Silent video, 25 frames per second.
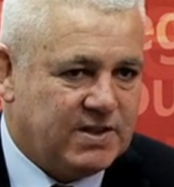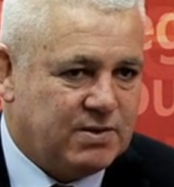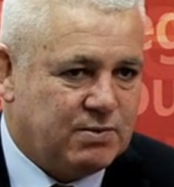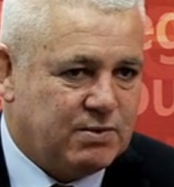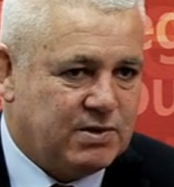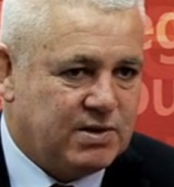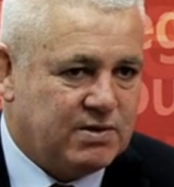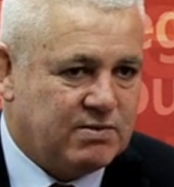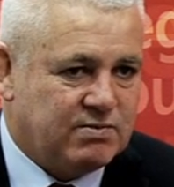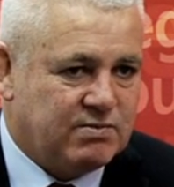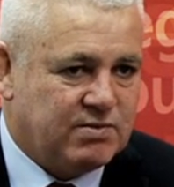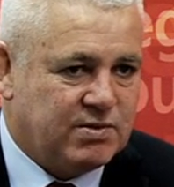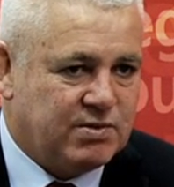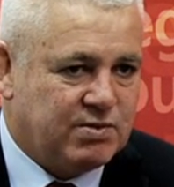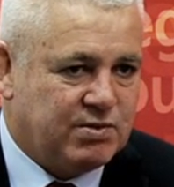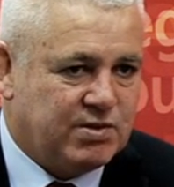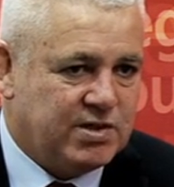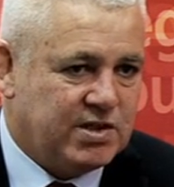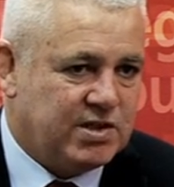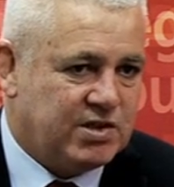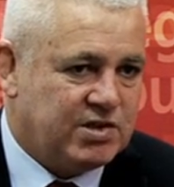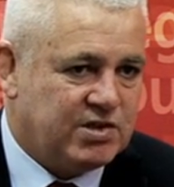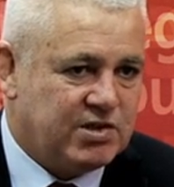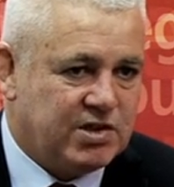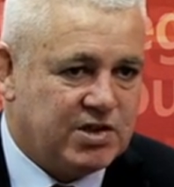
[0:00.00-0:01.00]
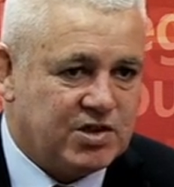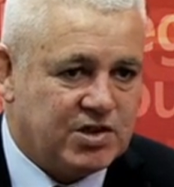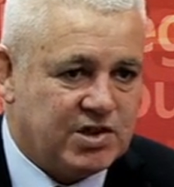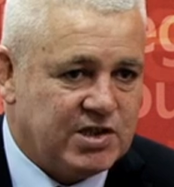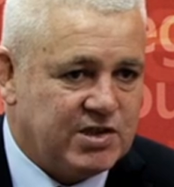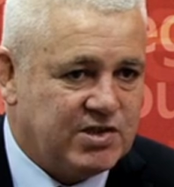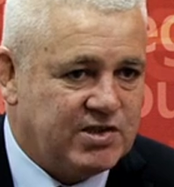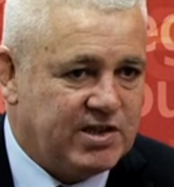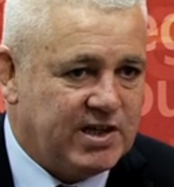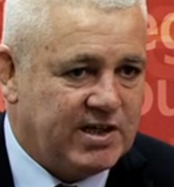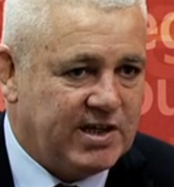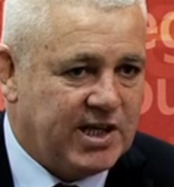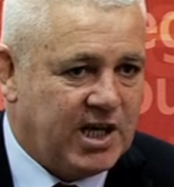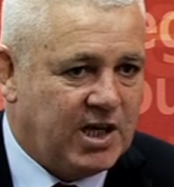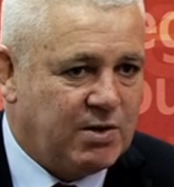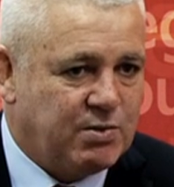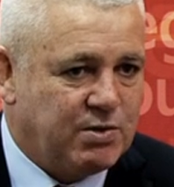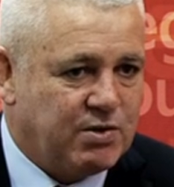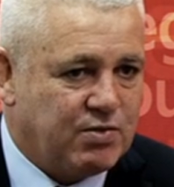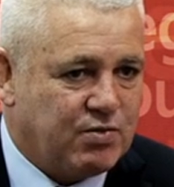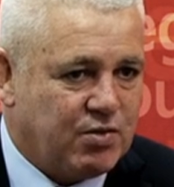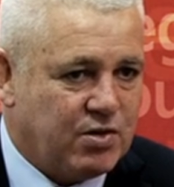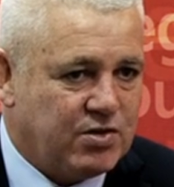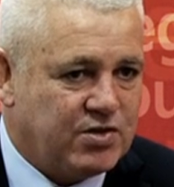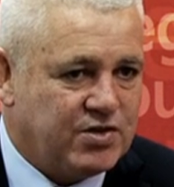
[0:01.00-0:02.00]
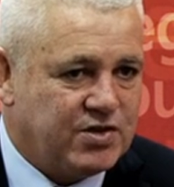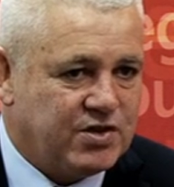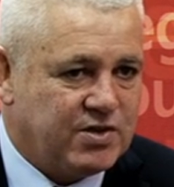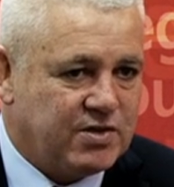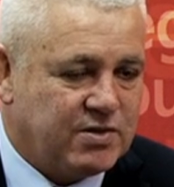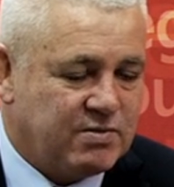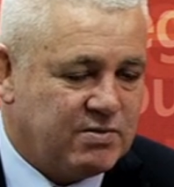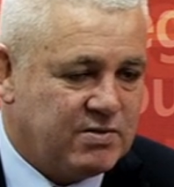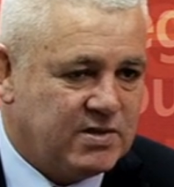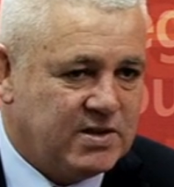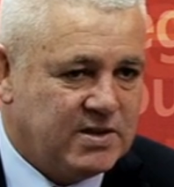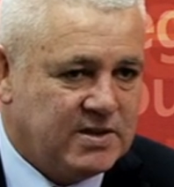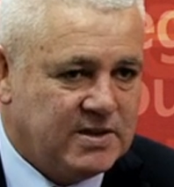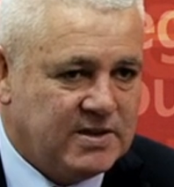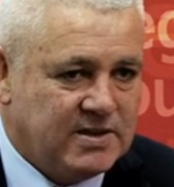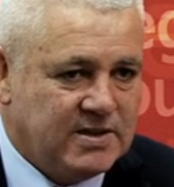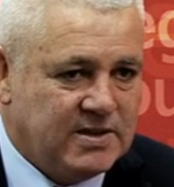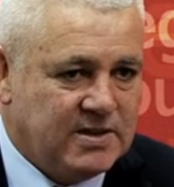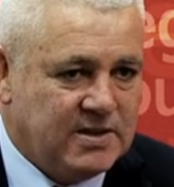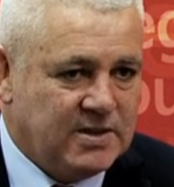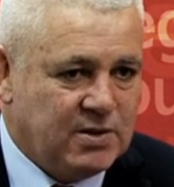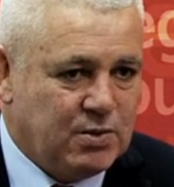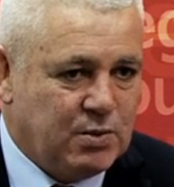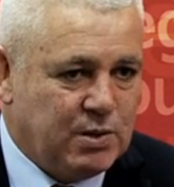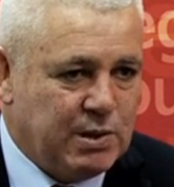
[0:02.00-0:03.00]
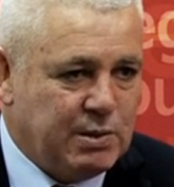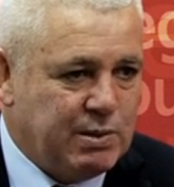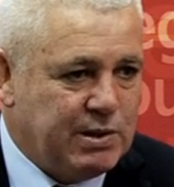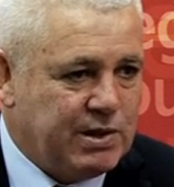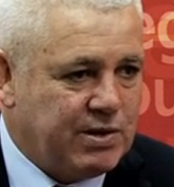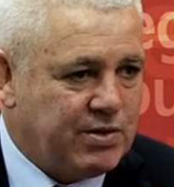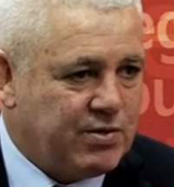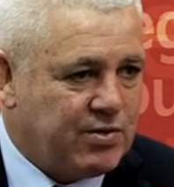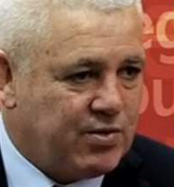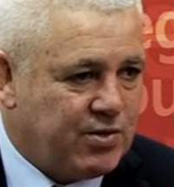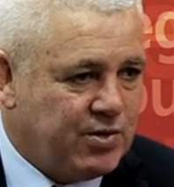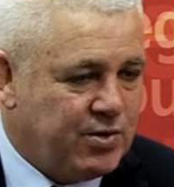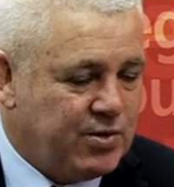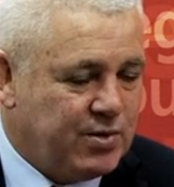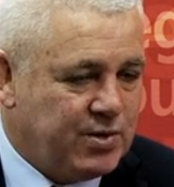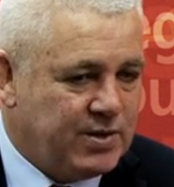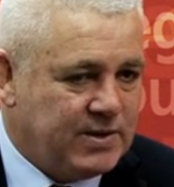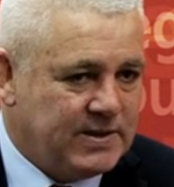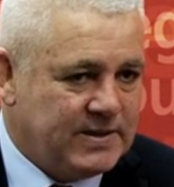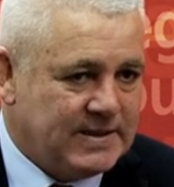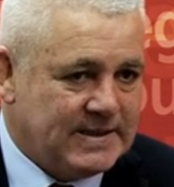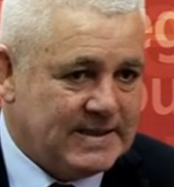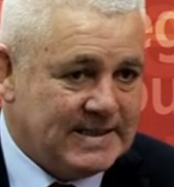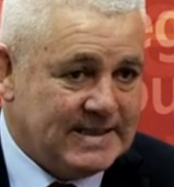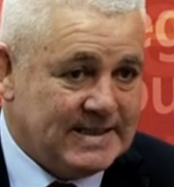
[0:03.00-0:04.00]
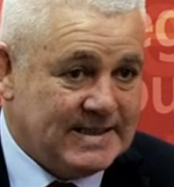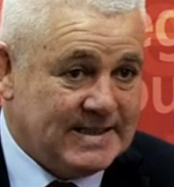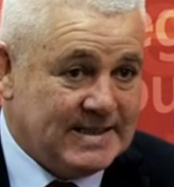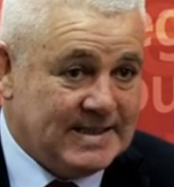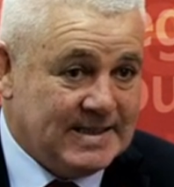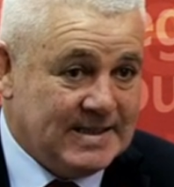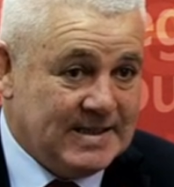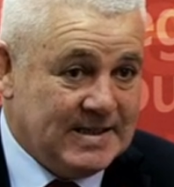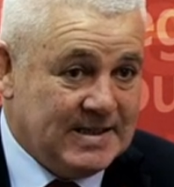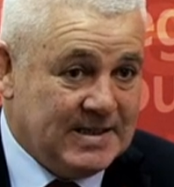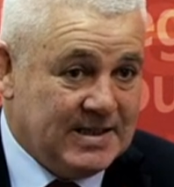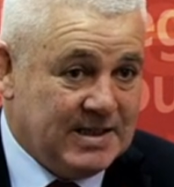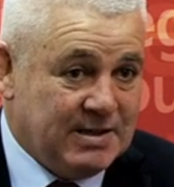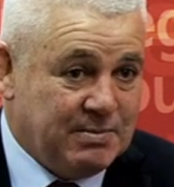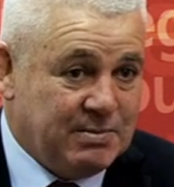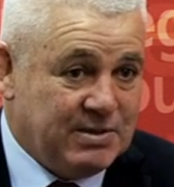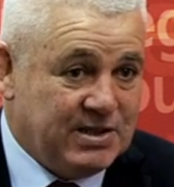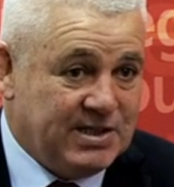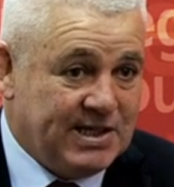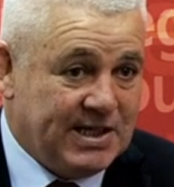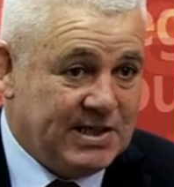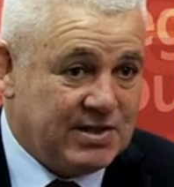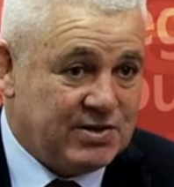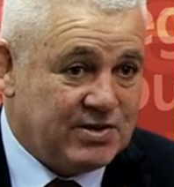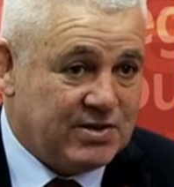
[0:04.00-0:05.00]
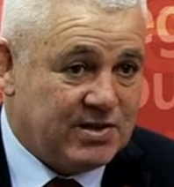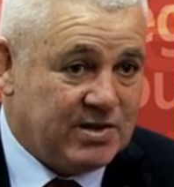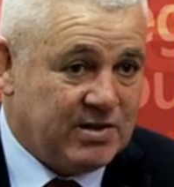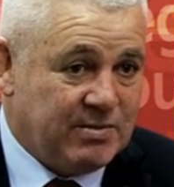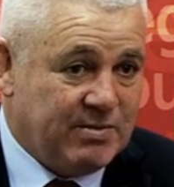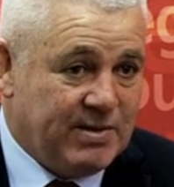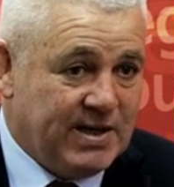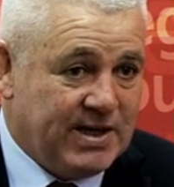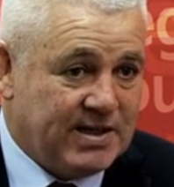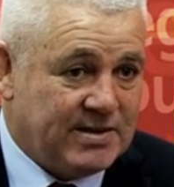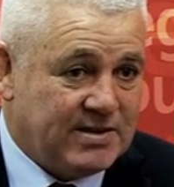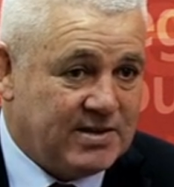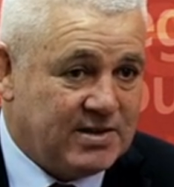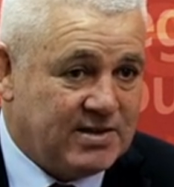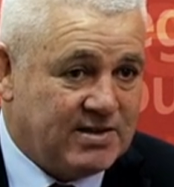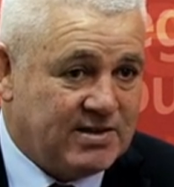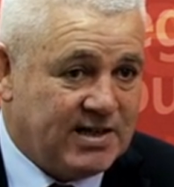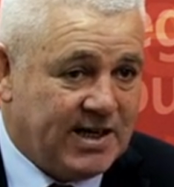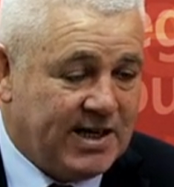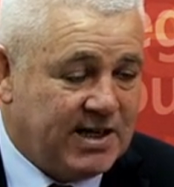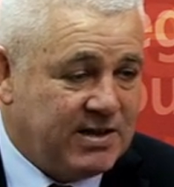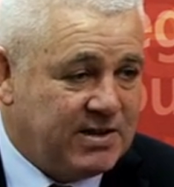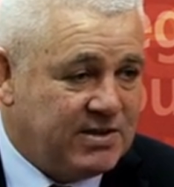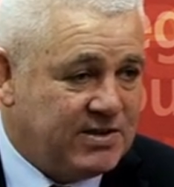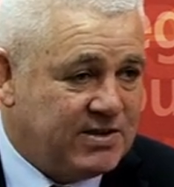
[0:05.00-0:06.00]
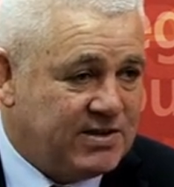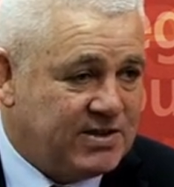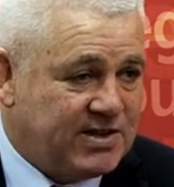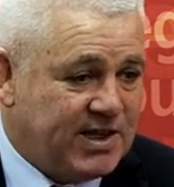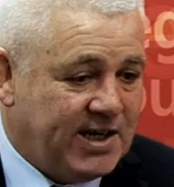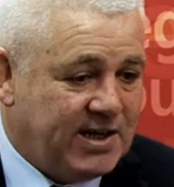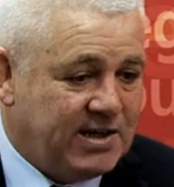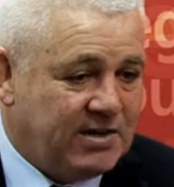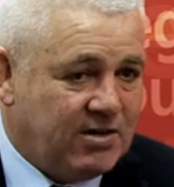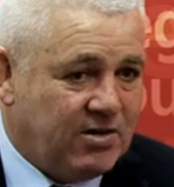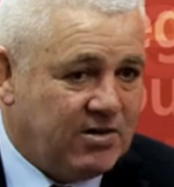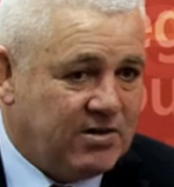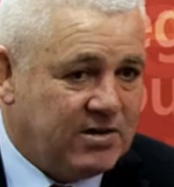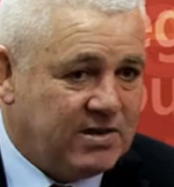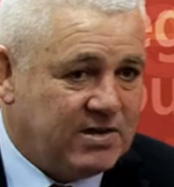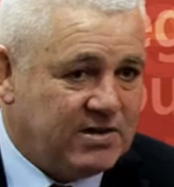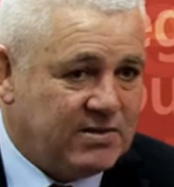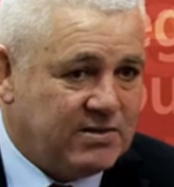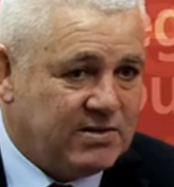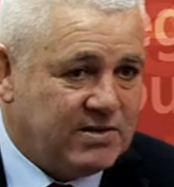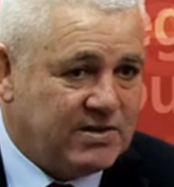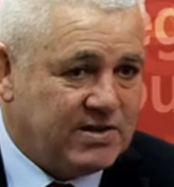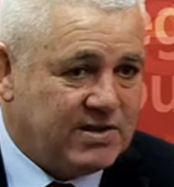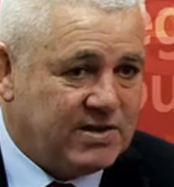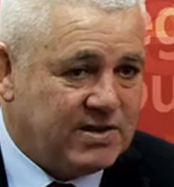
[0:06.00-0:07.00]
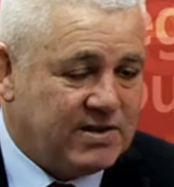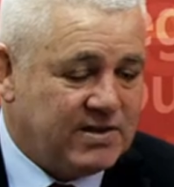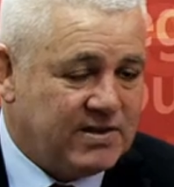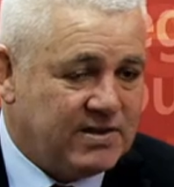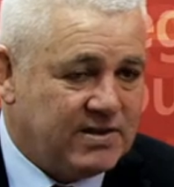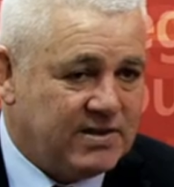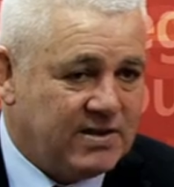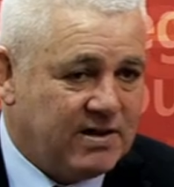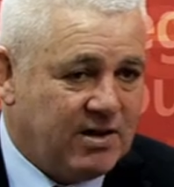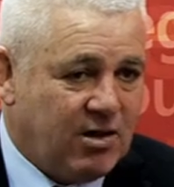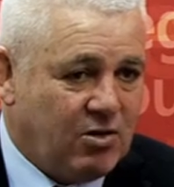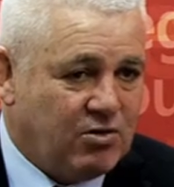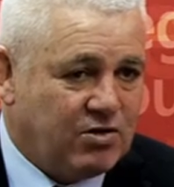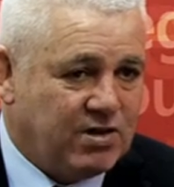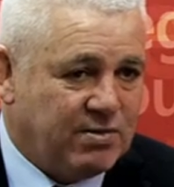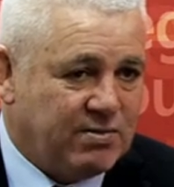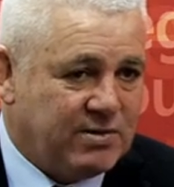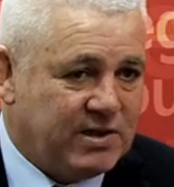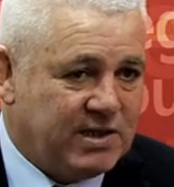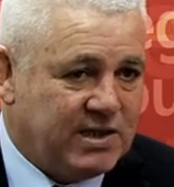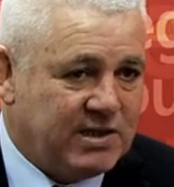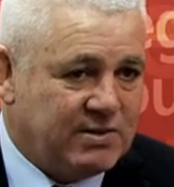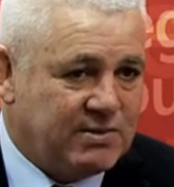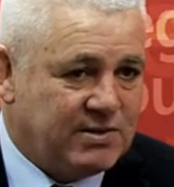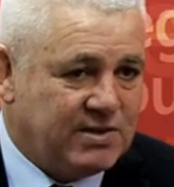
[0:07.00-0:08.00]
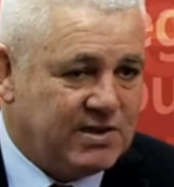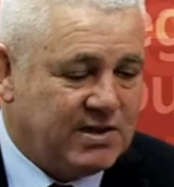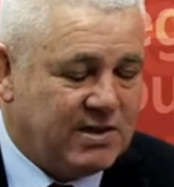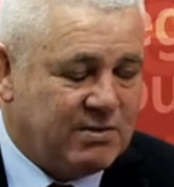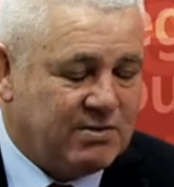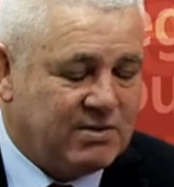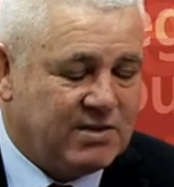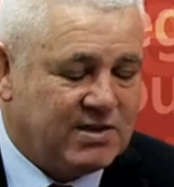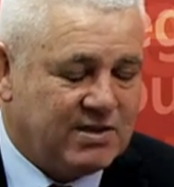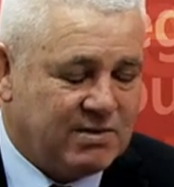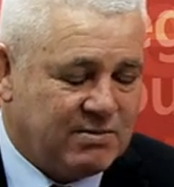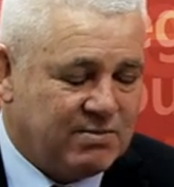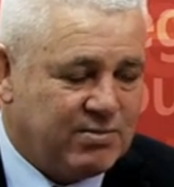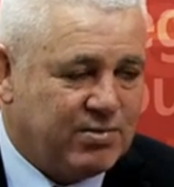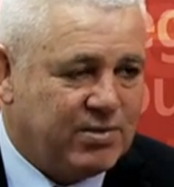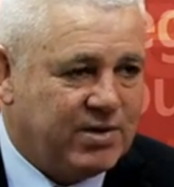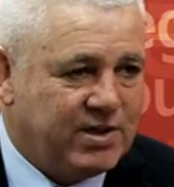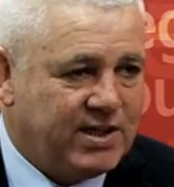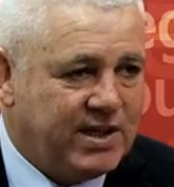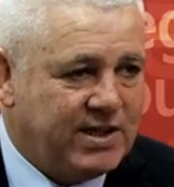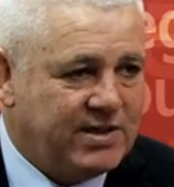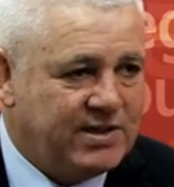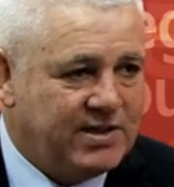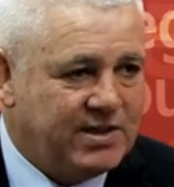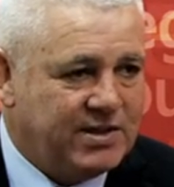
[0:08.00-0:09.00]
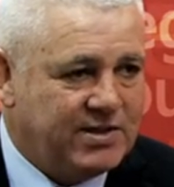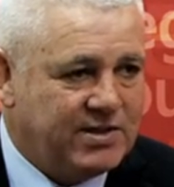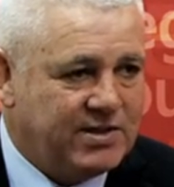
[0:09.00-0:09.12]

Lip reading: when we initially sat down with Roger and we went through the potential about staying longer, it was ultimately a pretty easy